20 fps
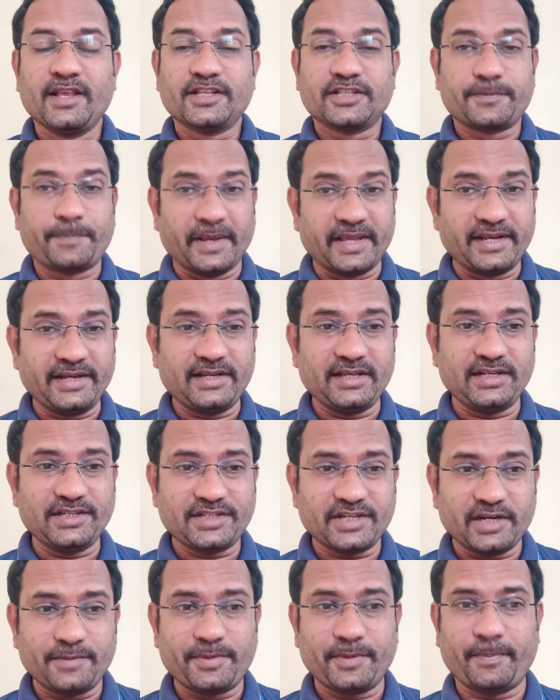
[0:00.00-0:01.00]
Spherical
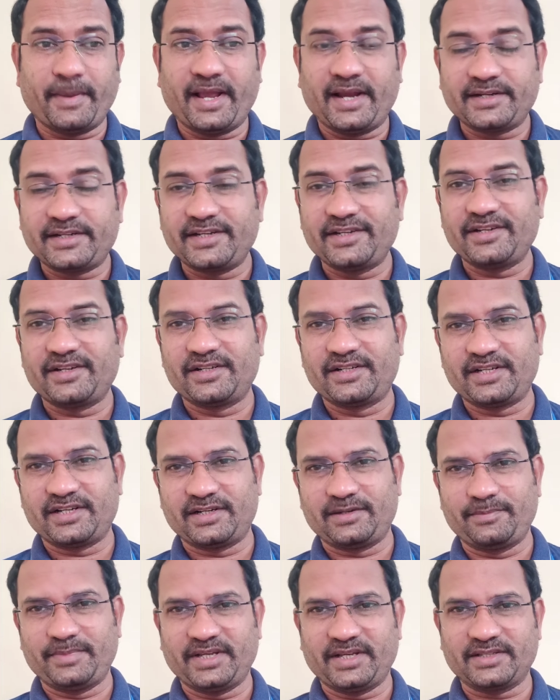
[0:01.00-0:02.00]
shaped bacteria are
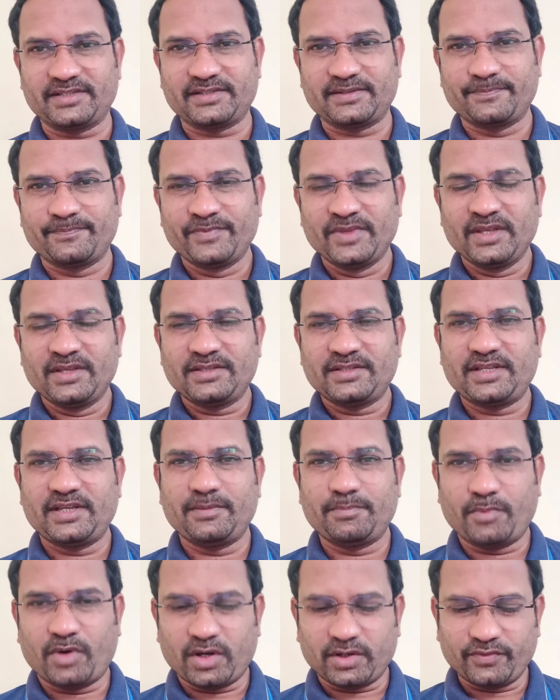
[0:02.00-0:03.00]
termed as see
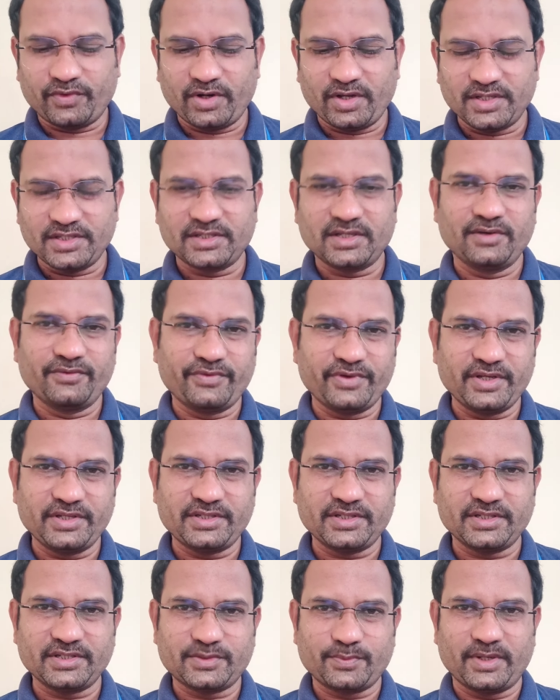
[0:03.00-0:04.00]
morphological
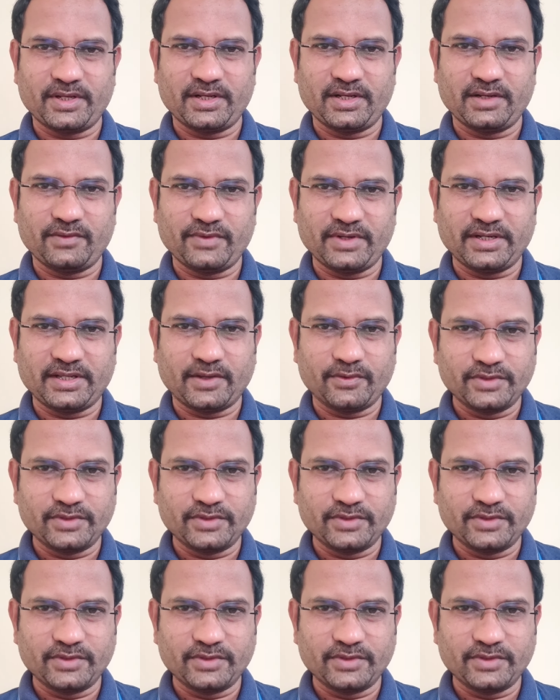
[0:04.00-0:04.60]
features will, will